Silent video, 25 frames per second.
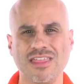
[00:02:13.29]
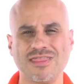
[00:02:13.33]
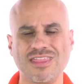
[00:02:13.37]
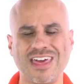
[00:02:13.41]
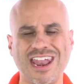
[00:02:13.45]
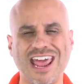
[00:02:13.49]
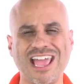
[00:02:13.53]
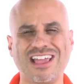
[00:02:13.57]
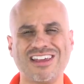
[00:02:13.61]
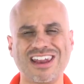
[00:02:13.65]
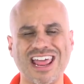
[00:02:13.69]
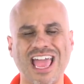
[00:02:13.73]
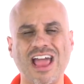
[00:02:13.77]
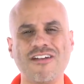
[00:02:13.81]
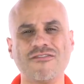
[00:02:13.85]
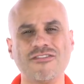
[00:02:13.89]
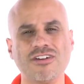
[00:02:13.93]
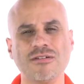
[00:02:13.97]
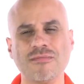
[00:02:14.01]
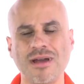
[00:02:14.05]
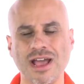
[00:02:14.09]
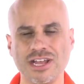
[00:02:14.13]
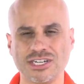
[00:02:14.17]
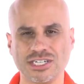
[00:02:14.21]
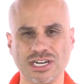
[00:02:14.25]
that I could ever
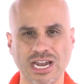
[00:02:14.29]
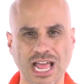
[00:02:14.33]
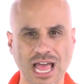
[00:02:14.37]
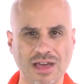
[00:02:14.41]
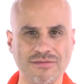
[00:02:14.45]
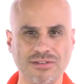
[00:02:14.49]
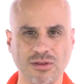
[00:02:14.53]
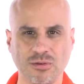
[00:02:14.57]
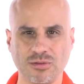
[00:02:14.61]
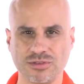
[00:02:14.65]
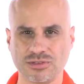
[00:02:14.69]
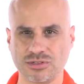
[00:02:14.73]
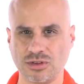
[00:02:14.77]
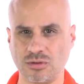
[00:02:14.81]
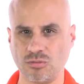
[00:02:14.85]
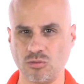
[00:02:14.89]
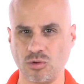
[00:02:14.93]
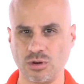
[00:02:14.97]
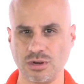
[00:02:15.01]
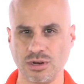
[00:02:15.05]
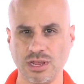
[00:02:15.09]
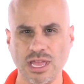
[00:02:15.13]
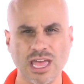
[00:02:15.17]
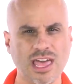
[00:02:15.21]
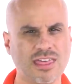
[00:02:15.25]
imagine having with
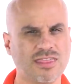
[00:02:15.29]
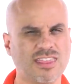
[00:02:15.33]
someone.